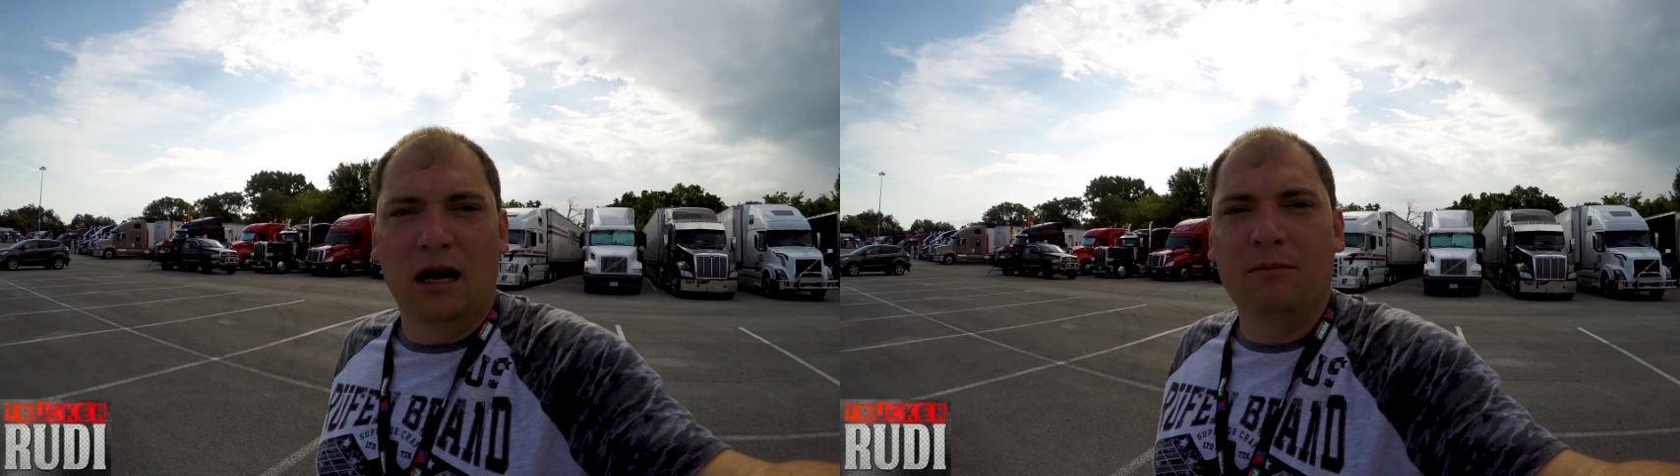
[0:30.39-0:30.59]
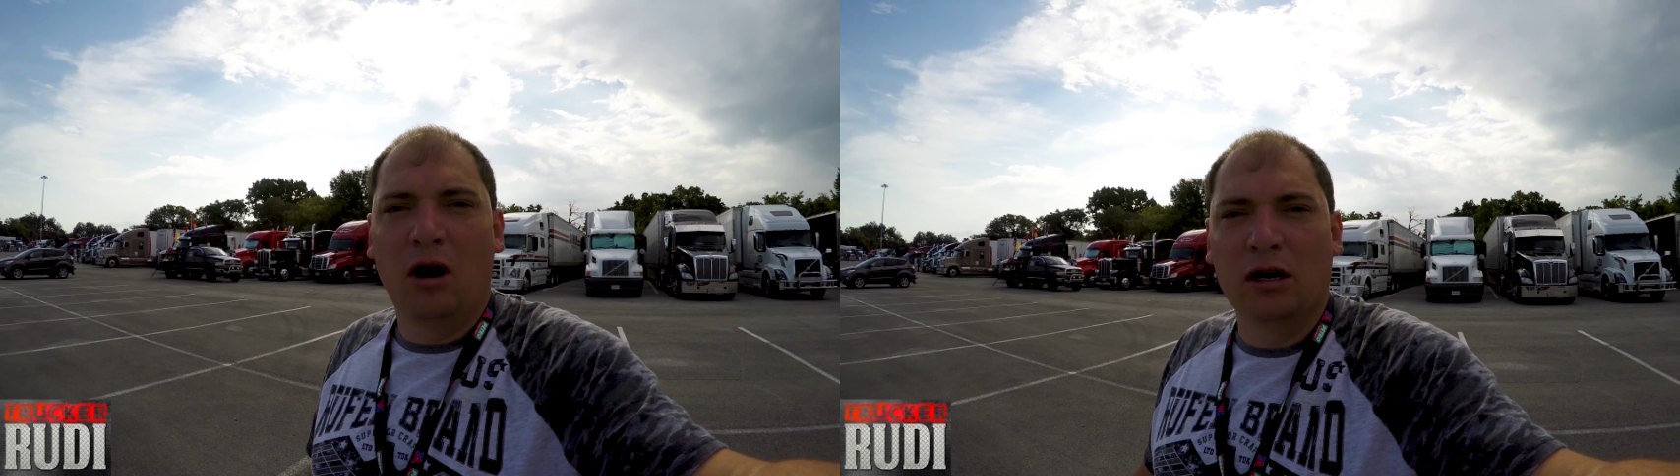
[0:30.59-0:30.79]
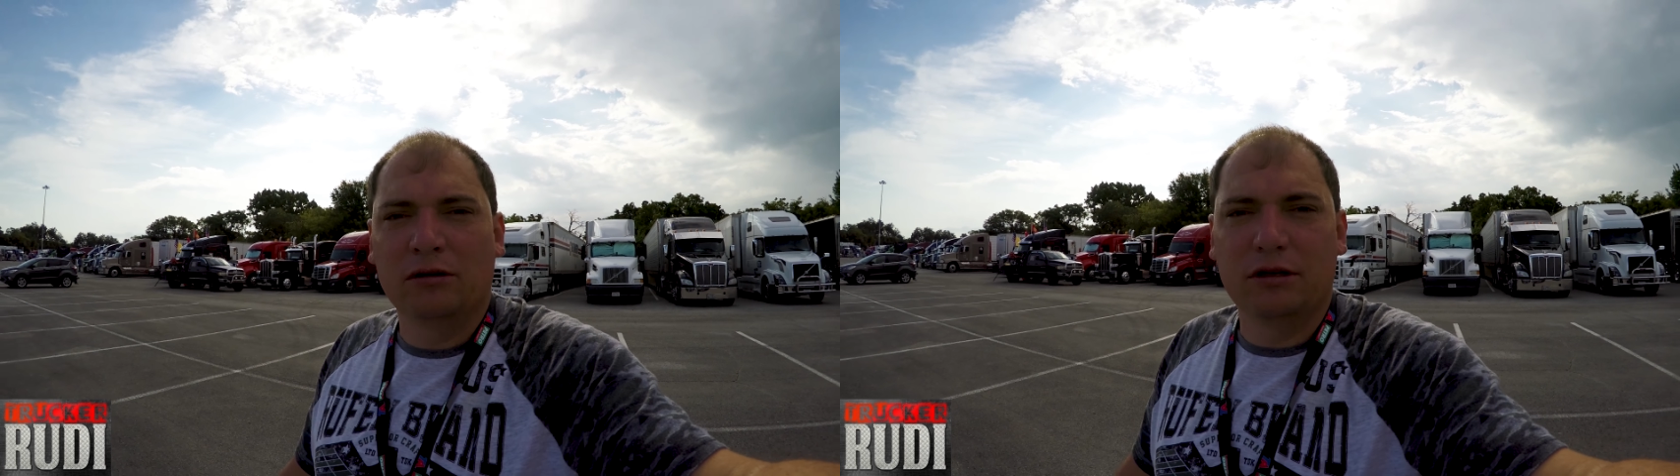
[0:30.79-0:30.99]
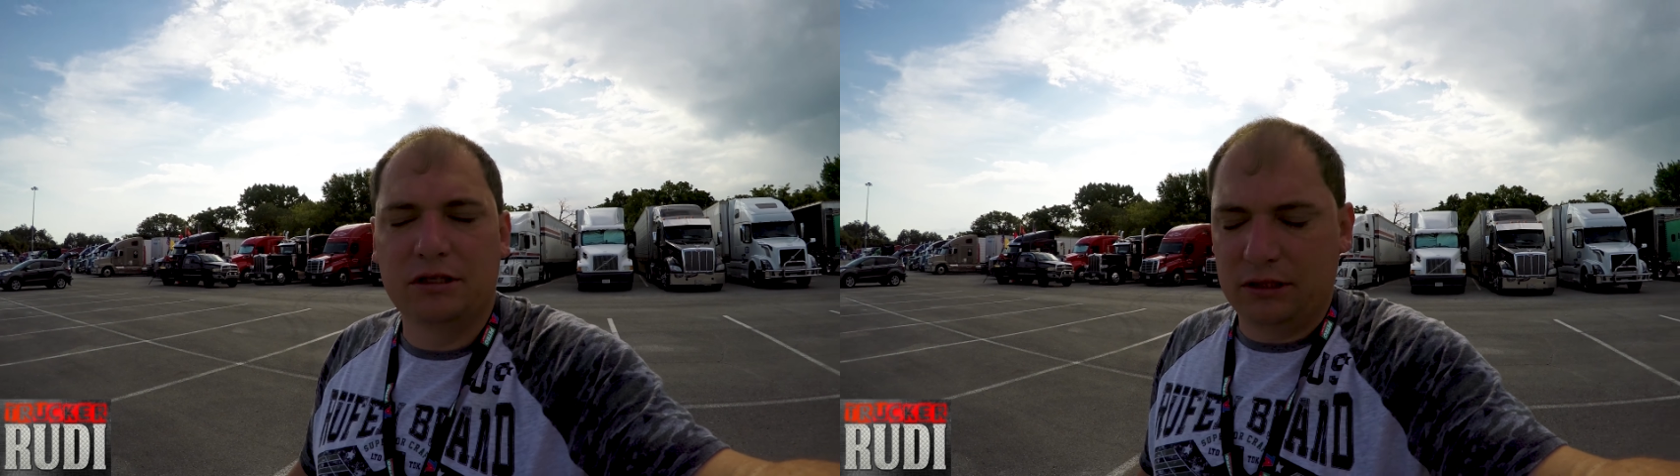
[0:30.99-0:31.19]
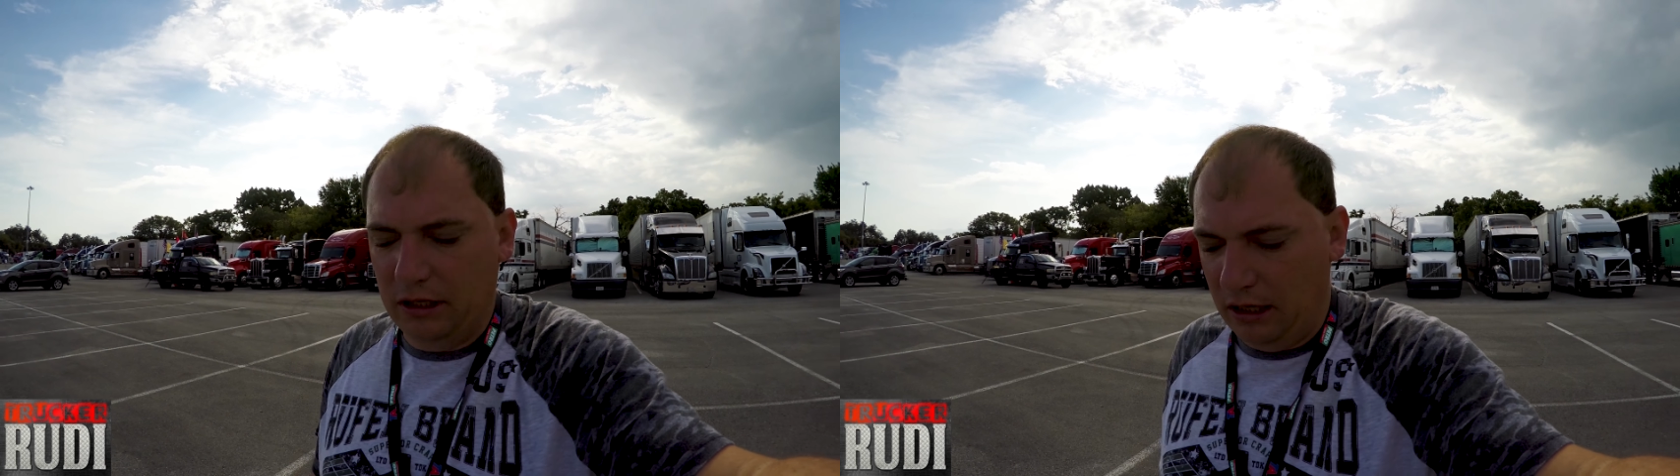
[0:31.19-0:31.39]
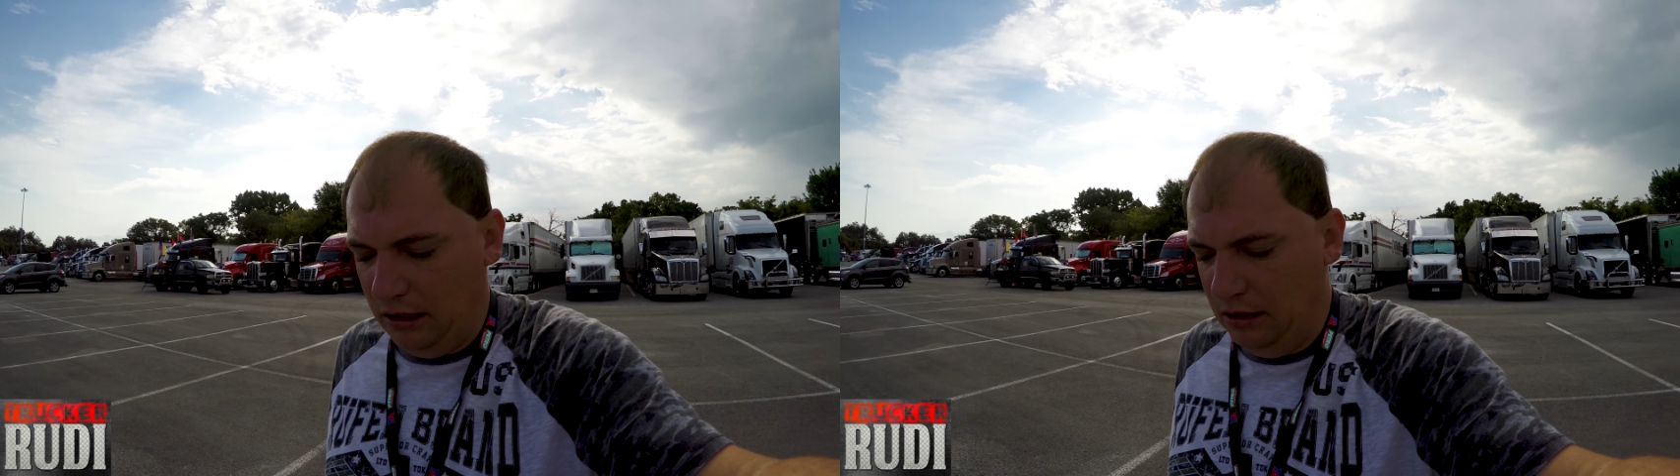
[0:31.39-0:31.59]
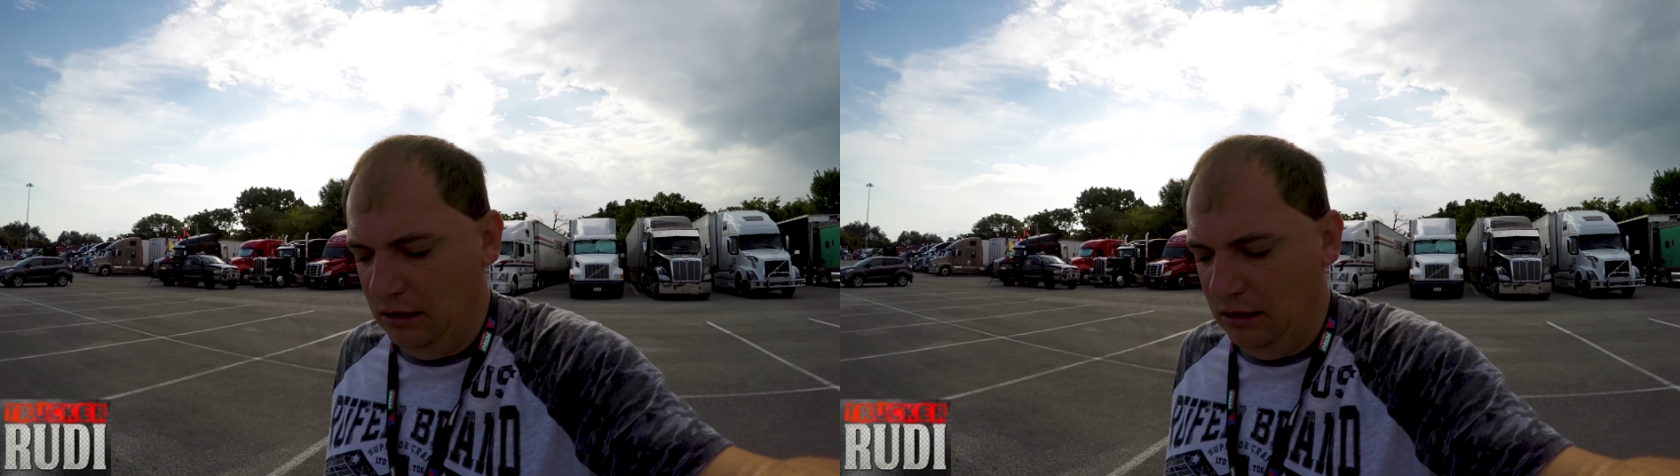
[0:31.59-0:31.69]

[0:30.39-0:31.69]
I'm hungry today.